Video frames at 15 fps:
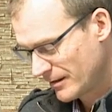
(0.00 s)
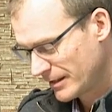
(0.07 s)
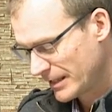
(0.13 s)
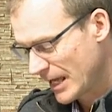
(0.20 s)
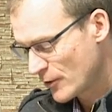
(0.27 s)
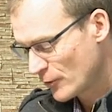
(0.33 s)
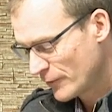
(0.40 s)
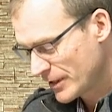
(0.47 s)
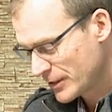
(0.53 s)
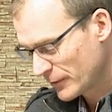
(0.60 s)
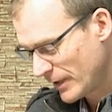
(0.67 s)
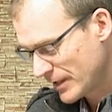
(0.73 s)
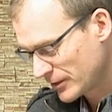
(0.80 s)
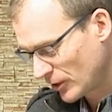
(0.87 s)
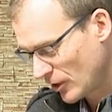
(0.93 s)
The other events
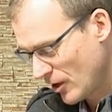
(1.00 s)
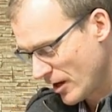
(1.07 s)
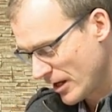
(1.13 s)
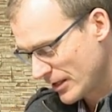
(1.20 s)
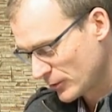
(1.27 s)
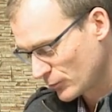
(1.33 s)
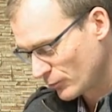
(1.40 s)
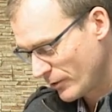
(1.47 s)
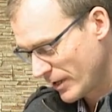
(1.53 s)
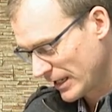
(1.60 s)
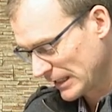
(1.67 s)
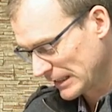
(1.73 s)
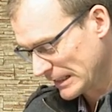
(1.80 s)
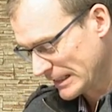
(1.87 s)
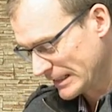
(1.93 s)
of Hezekiah's
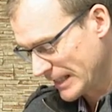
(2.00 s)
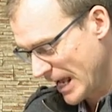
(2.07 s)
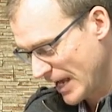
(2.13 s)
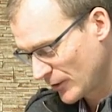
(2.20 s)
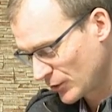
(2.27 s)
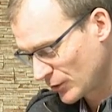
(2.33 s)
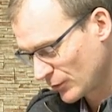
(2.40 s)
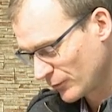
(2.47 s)
reign and his acts